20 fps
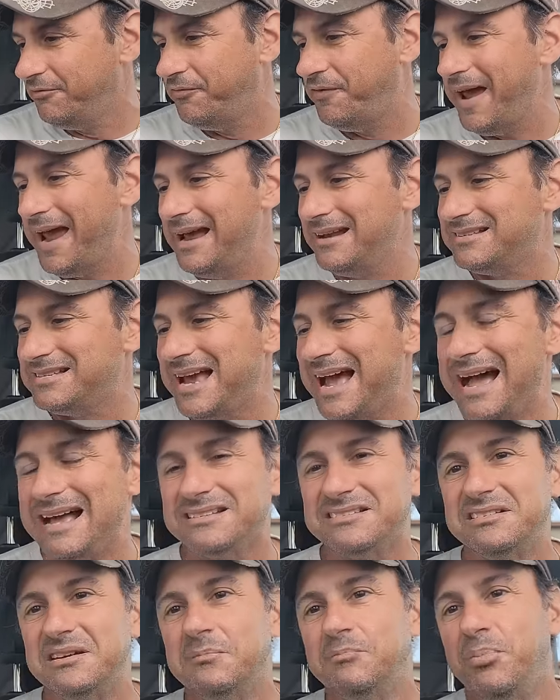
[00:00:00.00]

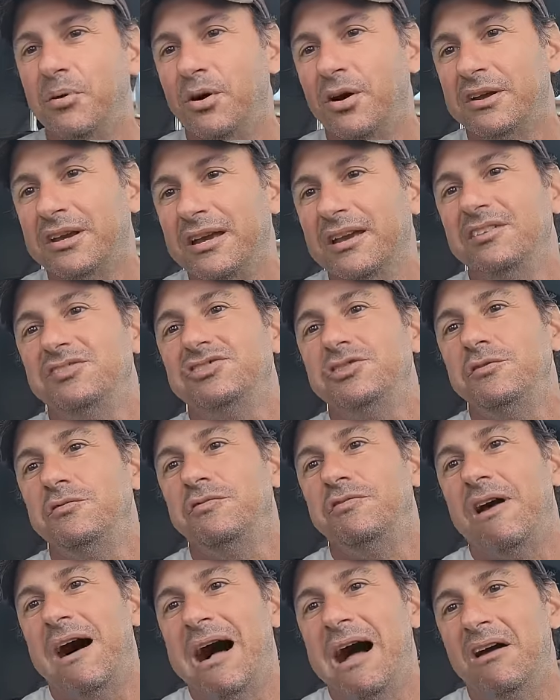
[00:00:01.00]
Fantastic book, issue
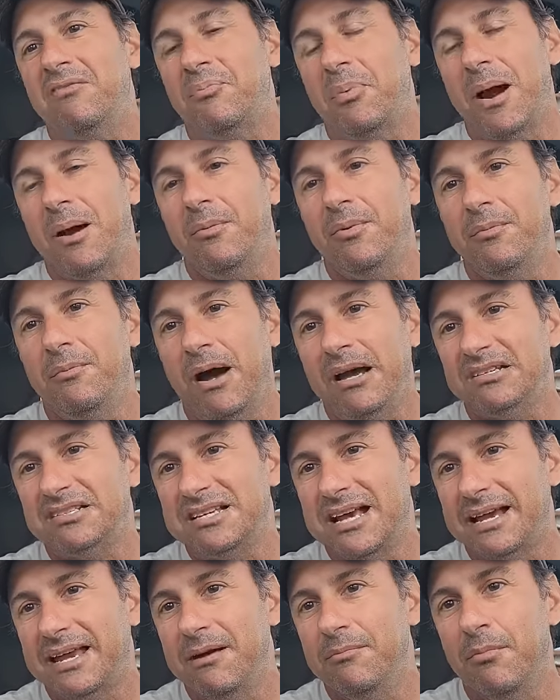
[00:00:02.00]
five, probably my
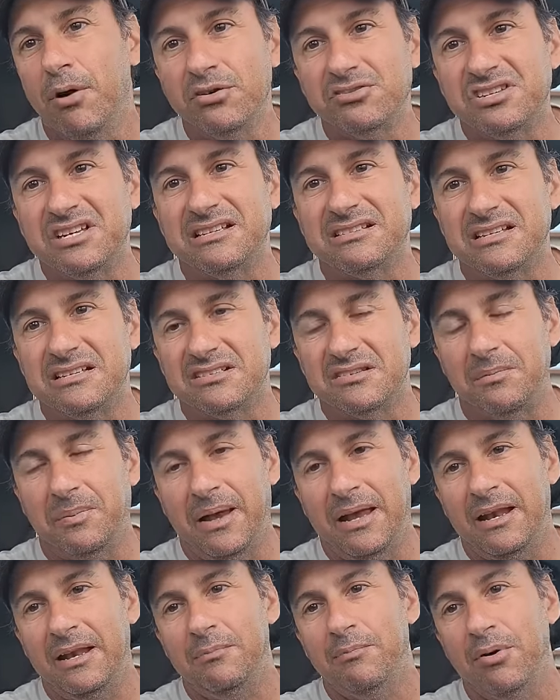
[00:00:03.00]
second most
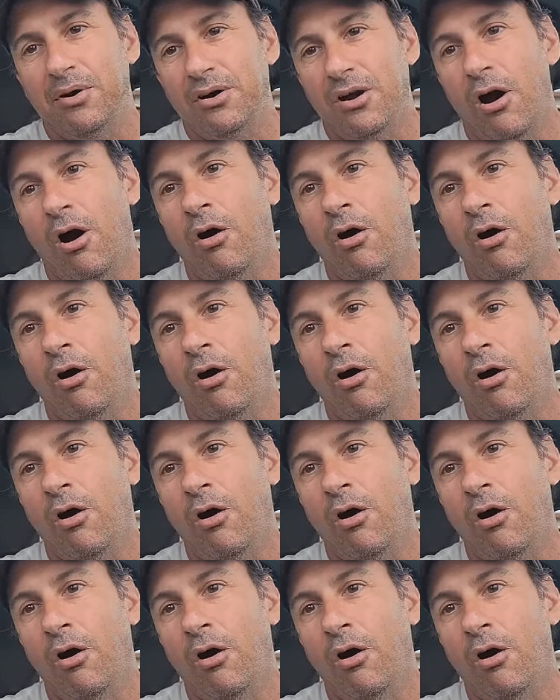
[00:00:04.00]
anticipated book